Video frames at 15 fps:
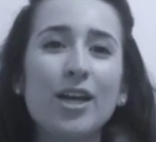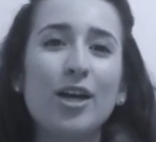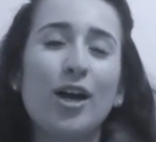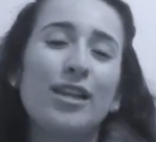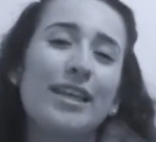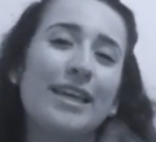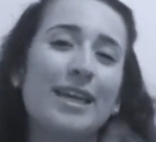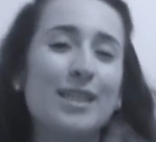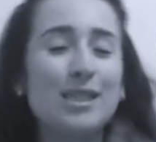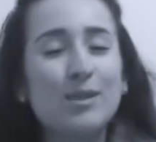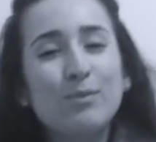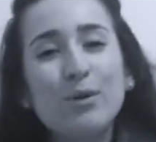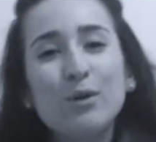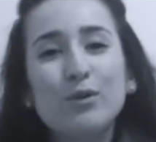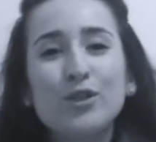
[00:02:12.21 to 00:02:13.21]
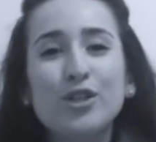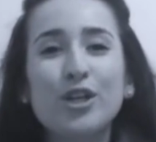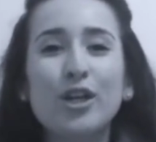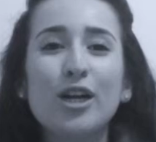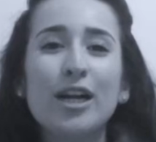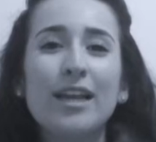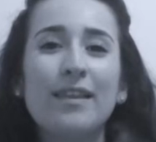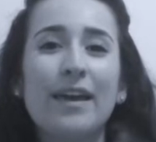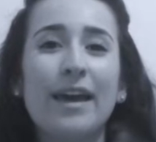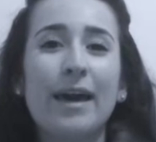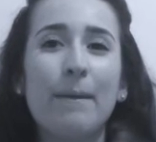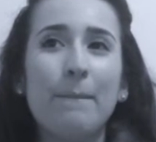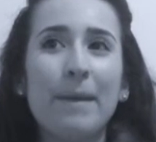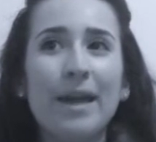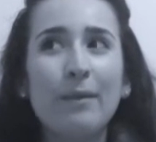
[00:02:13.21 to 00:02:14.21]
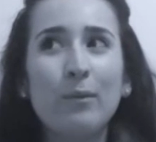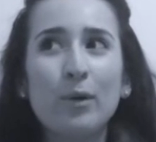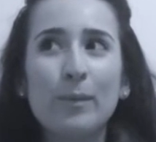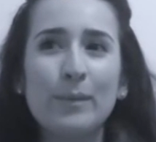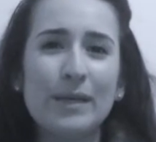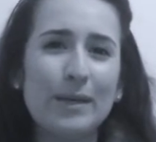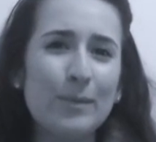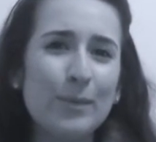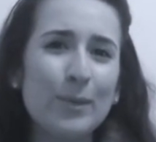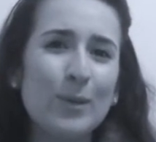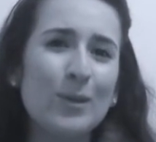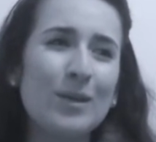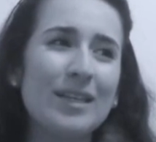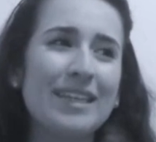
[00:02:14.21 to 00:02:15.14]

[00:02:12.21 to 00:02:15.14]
got like exposure and like I met more people,